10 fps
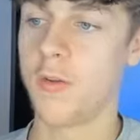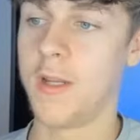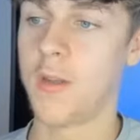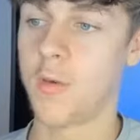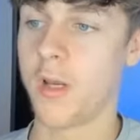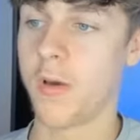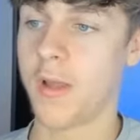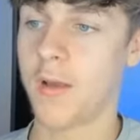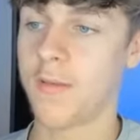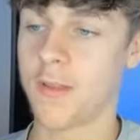You need a Twilio
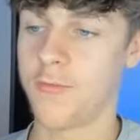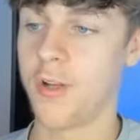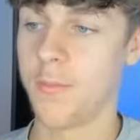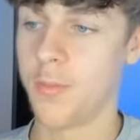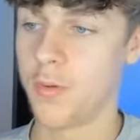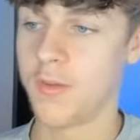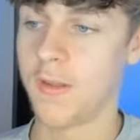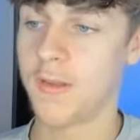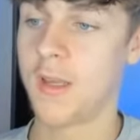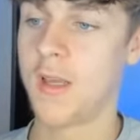account, that's really
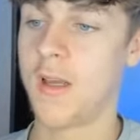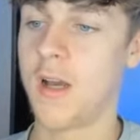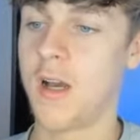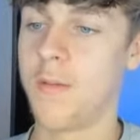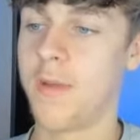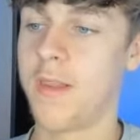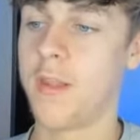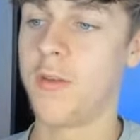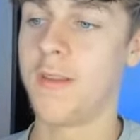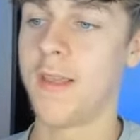important, um, and
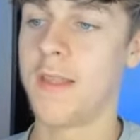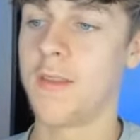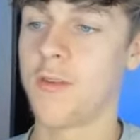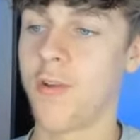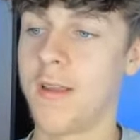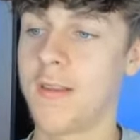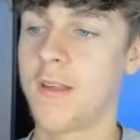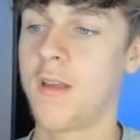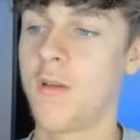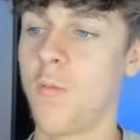then you need to integrate
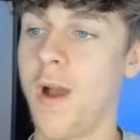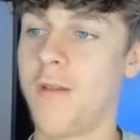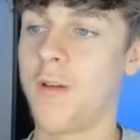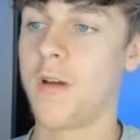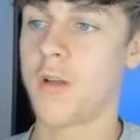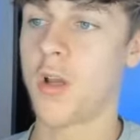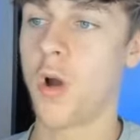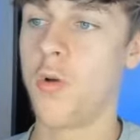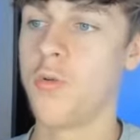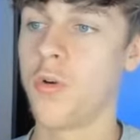whatever
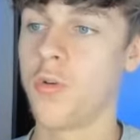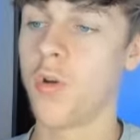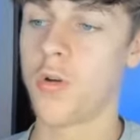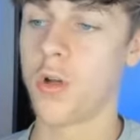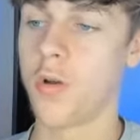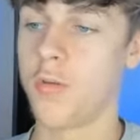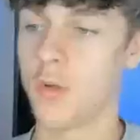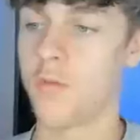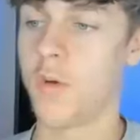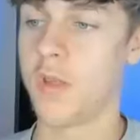code or non-code
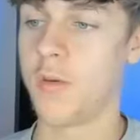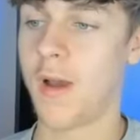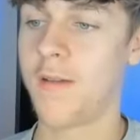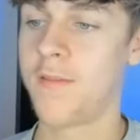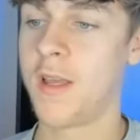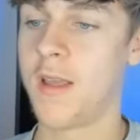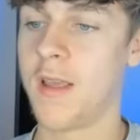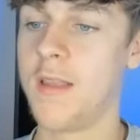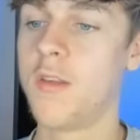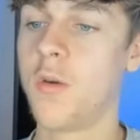software you have
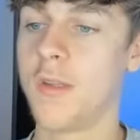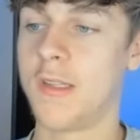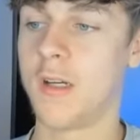into a